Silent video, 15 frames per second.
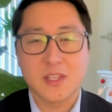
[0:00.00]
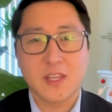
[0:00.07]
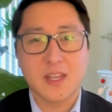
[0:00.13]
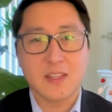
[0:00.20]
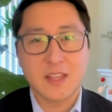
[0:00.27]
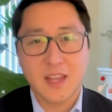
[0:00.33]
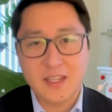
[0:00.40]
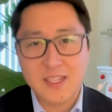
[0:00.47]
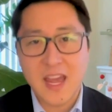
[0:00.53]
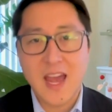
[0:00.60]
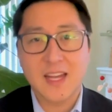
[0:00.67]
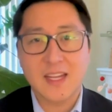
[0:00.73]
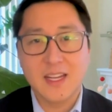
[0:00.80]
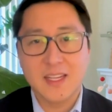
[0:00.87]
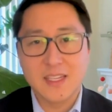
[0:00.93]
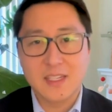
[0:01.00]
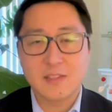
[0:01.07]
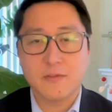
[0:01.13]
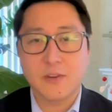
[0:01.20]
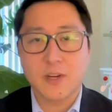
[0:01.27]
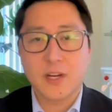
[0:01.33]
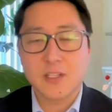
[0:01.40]
They attack a
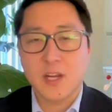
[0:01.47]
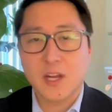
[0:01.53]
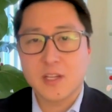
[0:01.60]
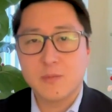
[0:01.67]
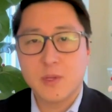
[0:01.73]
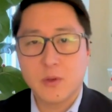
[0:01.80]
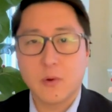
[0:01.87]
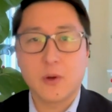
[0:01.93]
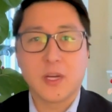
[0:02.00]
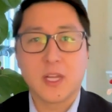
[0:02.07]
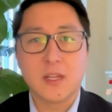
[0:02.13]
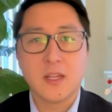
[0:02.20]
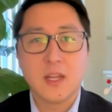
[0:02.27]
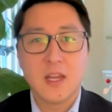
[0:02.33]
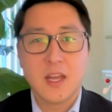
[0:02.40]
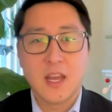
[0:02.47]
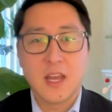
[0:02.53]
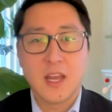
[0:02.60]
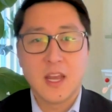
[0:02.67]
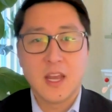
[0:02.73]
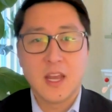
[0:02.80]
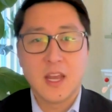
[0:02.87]
disenfranchised minority
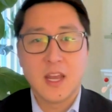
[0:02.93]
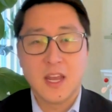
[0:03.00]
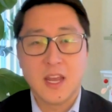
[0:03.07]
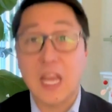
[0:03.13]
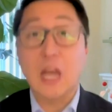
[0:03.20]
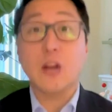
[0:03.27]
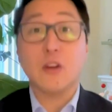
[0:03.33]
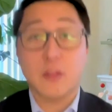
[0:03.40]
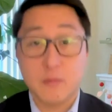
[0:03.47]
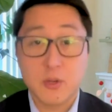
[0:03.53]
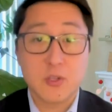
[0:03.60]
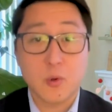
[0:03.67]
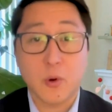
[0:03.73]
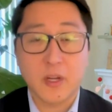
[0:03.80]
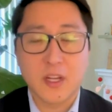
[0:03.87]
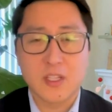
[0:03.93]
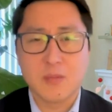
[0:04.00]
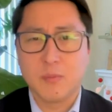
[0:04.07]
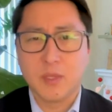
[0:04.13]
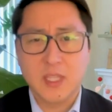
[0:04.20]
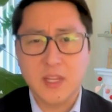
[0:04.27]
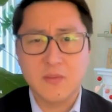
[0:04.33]
and try to scare the majority into
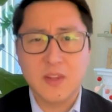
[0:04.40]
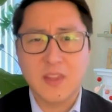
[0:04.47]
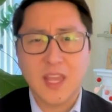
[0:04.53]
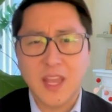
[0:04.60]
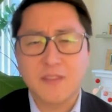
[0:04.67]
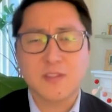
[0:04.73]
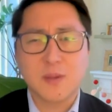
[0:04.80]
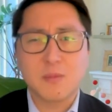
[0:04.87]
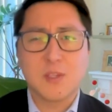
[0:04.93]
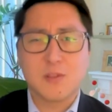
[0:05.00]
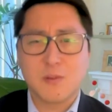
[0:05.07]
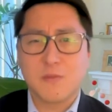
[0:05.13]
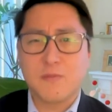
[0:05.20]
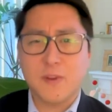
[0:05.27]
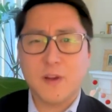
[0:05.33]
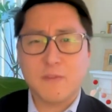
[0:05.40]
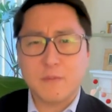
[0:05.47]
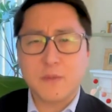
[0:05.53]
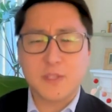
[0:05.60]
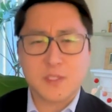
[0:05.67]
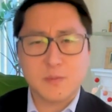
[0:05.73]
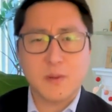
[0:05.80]
believing they have something to fear
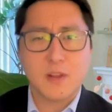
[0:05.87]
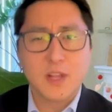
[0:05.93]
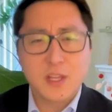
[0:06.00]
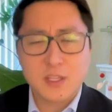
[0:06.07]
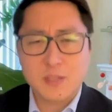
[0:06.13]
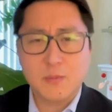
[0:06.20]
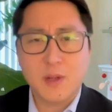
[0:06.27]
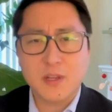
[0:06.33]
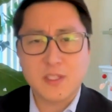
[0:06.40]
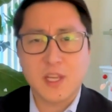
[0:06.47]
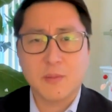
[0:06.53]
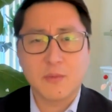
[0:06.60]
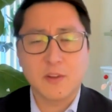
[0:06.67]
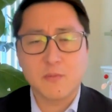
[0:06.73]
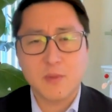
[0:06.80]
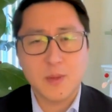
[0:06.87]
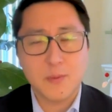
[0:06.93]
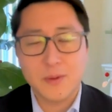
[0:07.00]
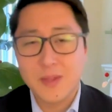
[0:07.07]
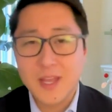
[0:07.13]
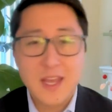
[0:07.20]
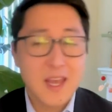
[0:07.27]
from this small segment of
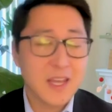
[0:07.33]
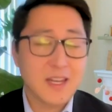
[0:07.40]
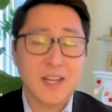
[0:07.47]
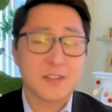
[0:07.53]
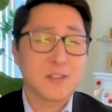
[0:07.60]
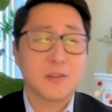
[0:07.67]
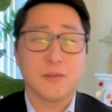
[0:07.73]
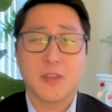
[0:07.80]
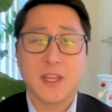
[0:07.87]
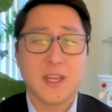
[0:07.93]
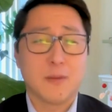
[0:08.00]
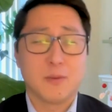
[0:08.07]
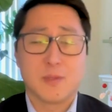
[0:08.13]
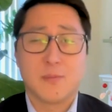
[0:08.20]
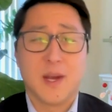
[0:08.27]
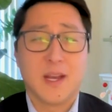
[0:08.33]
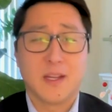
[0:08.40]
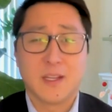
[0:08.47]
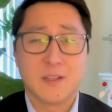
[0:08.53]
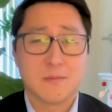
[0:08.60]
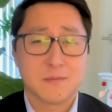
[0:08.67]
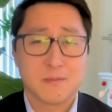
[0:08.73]
people. And I just don't think anyone's buying it.